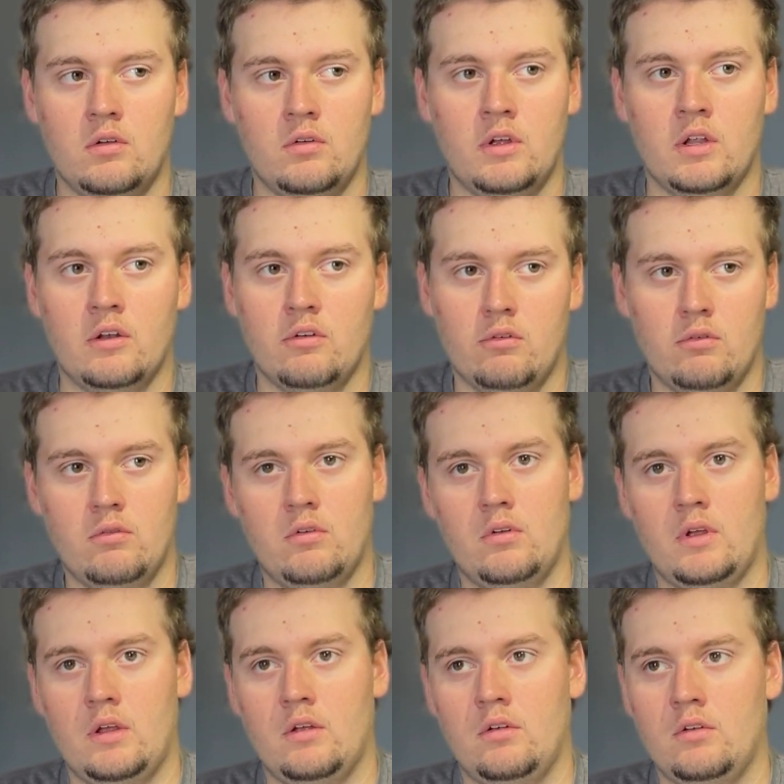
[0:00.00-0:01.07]
And
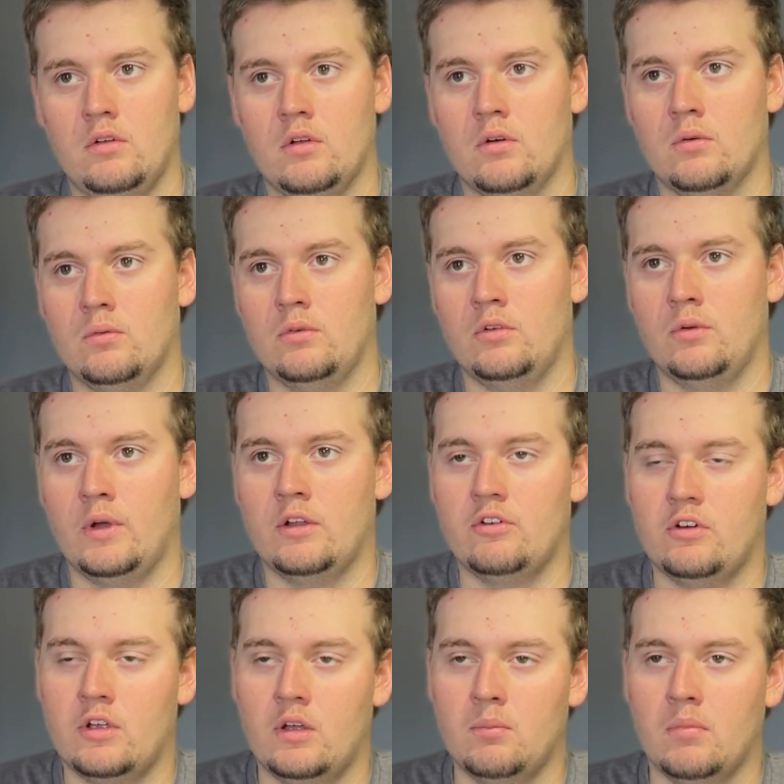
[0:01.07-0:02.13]
you know you
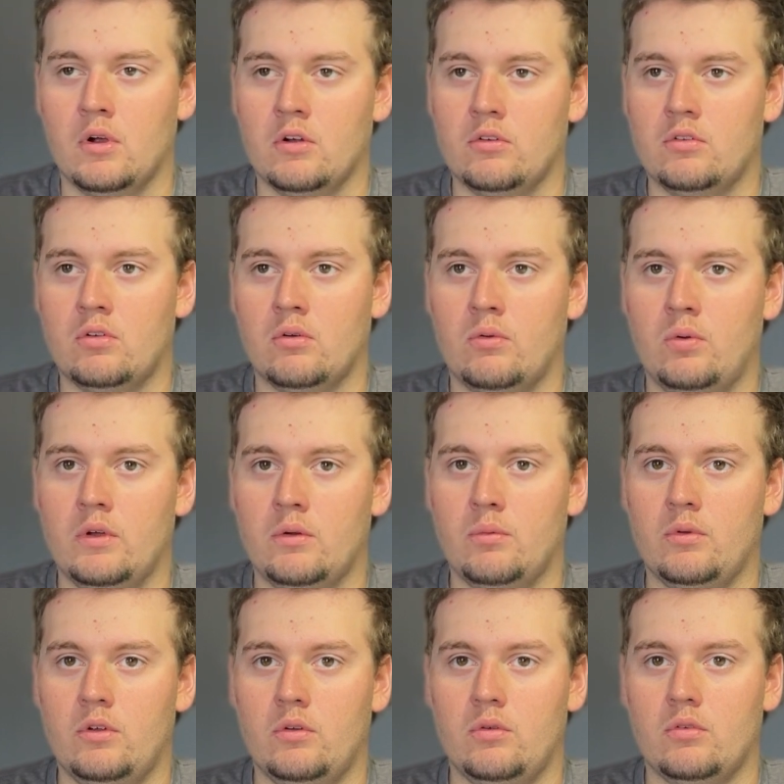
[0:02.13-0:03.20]
educate birds so quick when
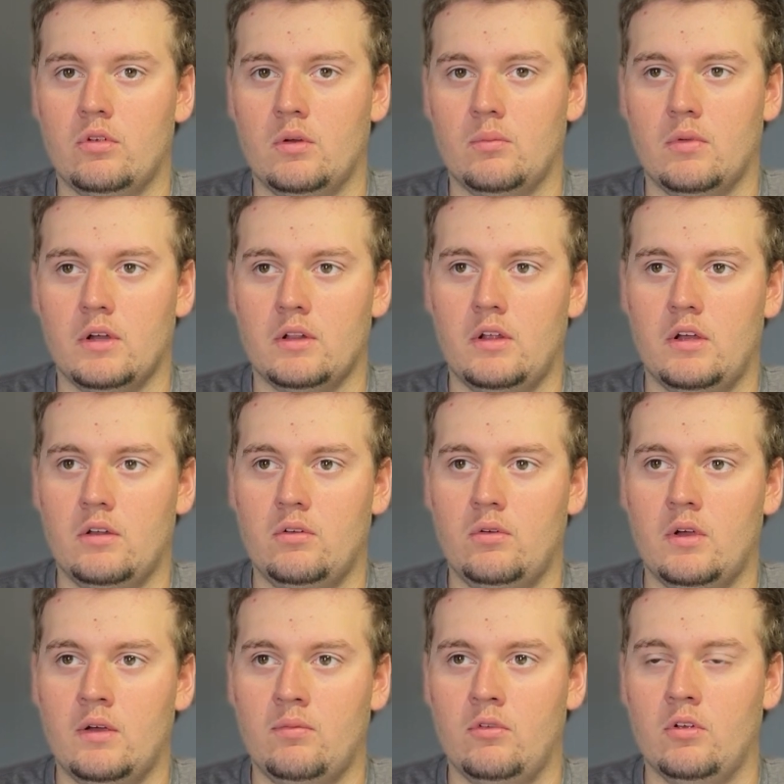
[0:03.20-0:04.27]
you do something like that. You
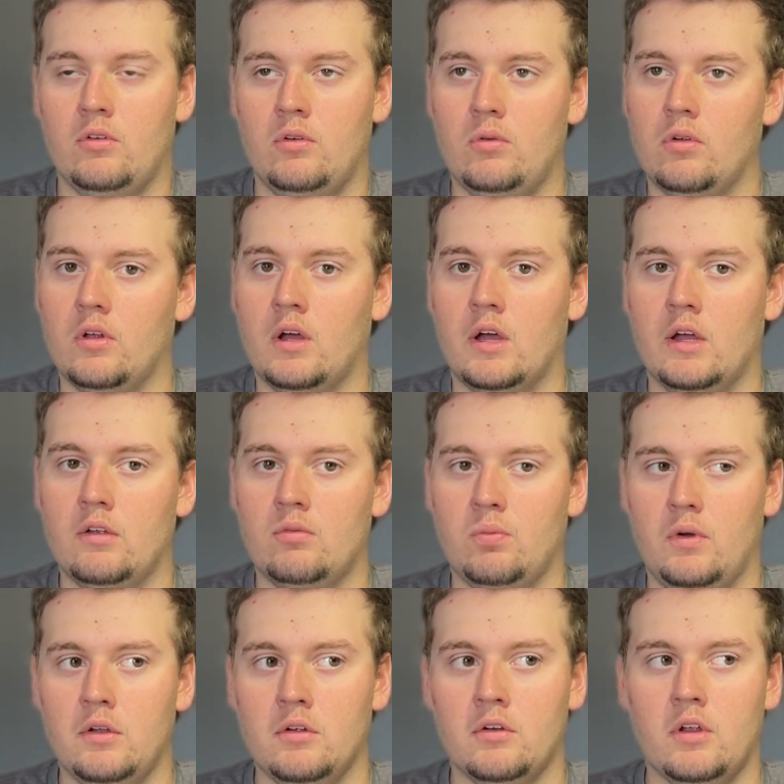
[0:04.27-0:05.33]
have to utilize
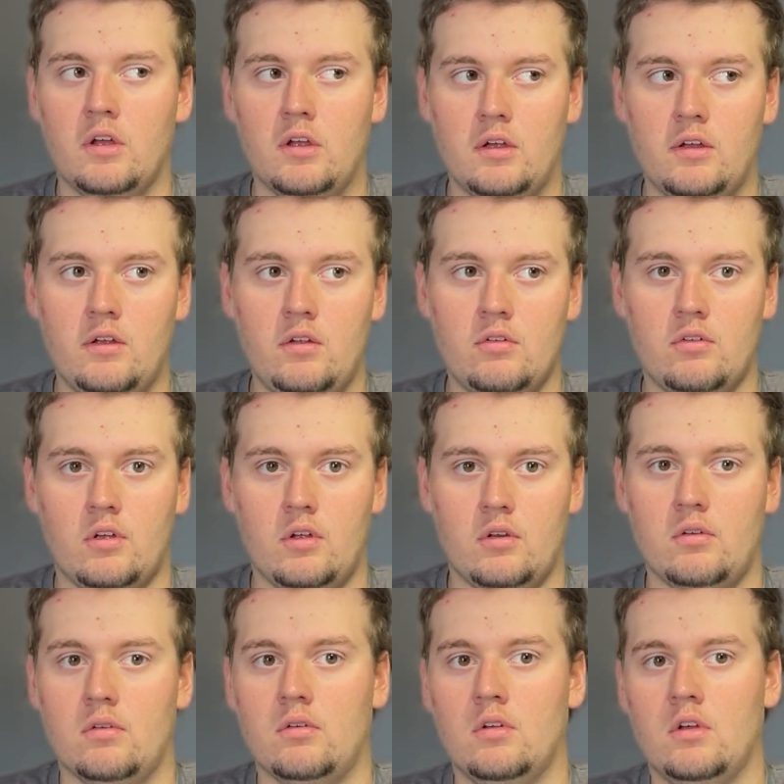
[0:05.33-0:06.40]
weather days
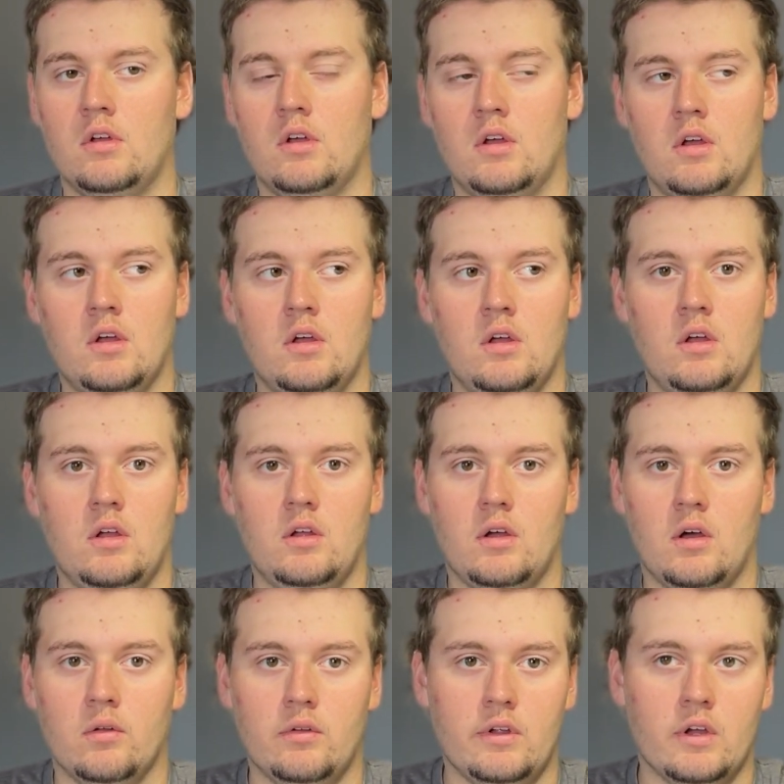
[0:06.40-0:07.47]
and
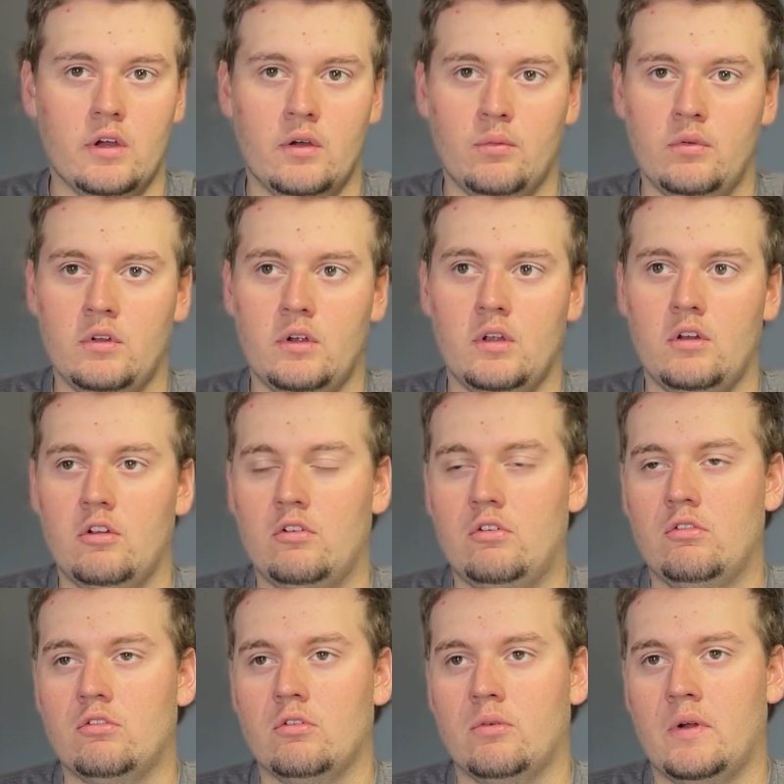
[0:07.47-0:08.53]
only hunt when the
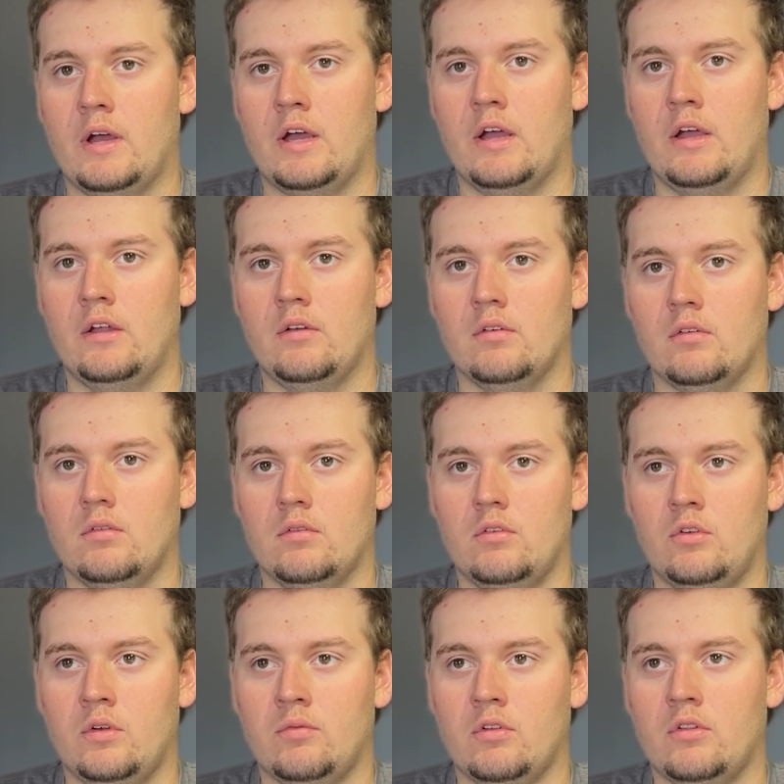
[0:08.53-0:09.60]
conditions are right and
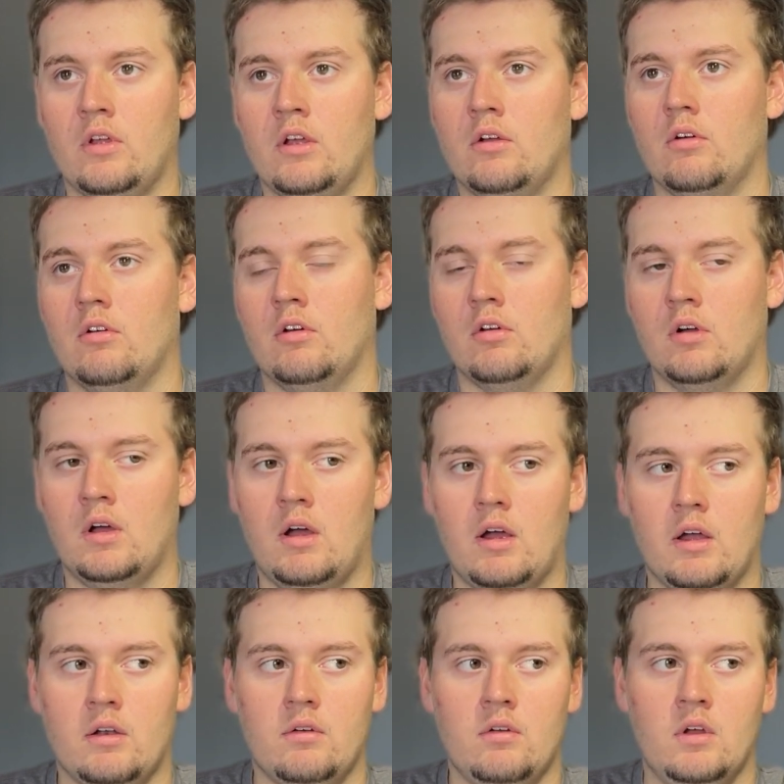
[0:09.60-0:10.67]
you have to think on it a
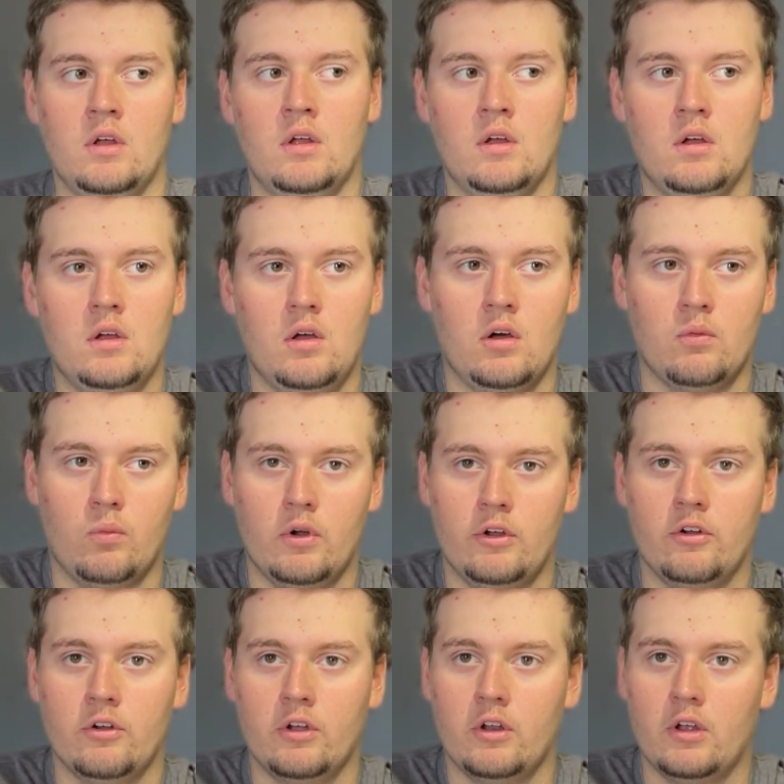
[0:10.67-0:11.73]
lot on where
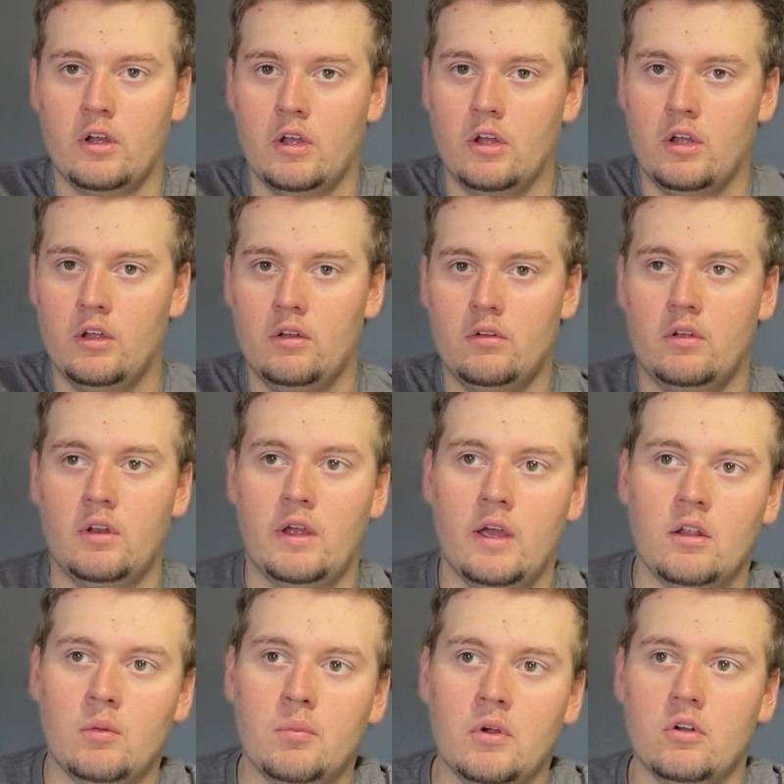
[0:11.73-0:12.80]
you're gonna hunt and how
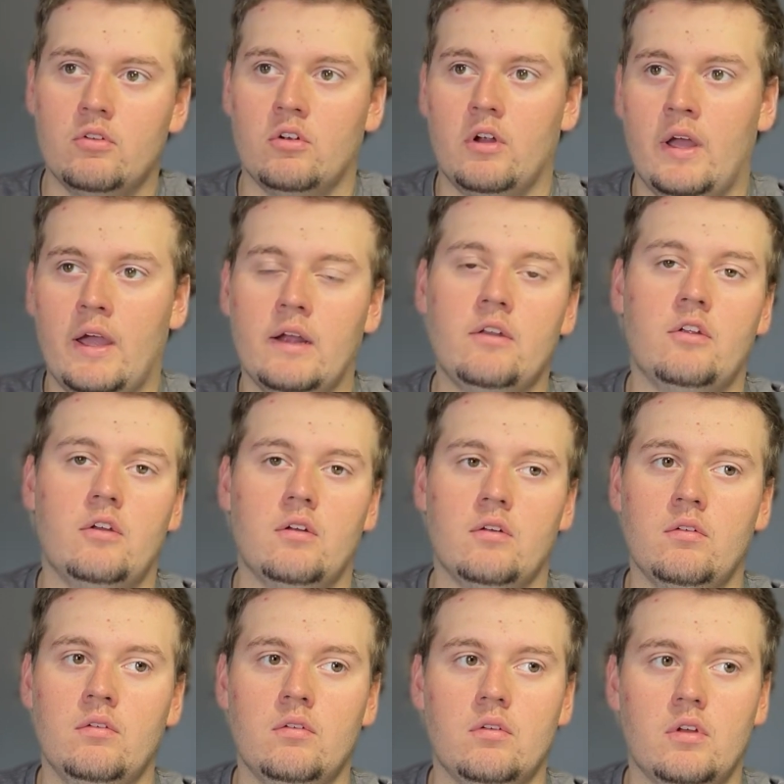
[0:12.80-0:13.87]
the birds are acting
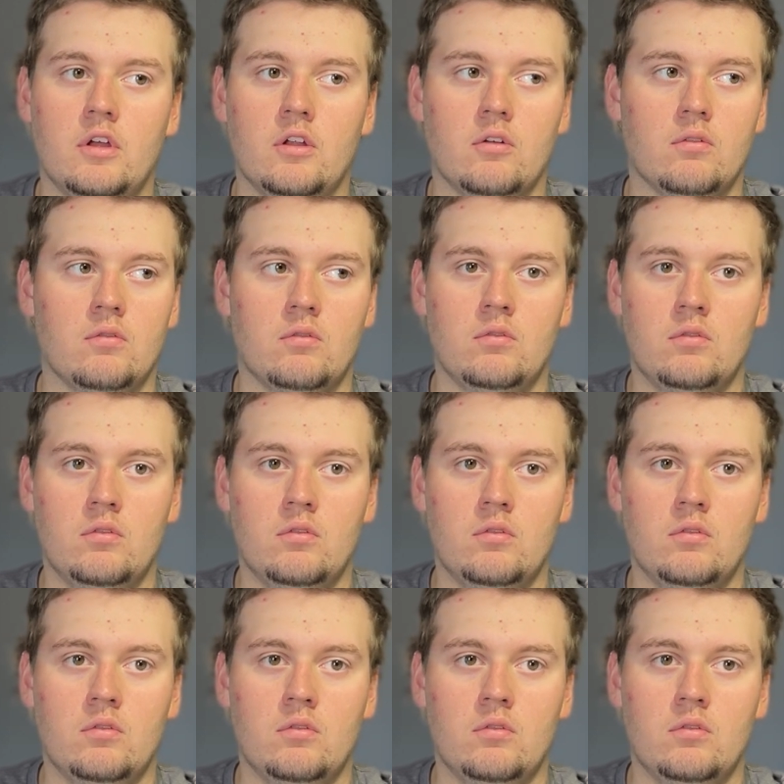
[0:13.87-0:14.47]
and